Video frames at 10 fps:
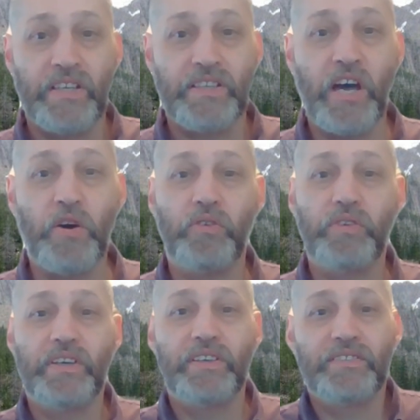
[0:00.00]
Now,
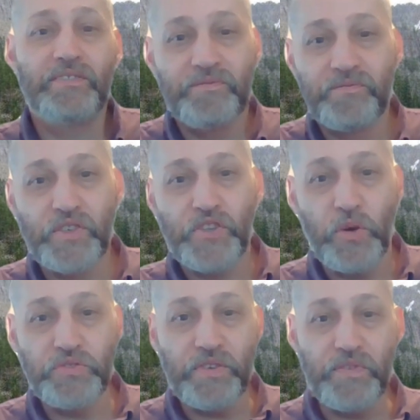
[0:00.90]
for
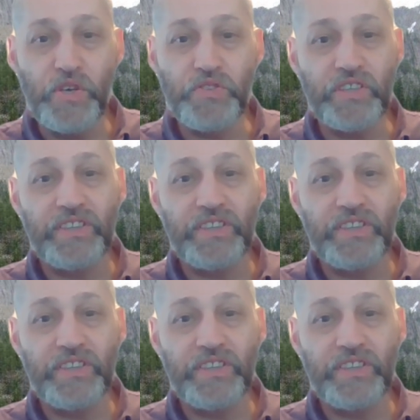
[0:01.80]
those of you that,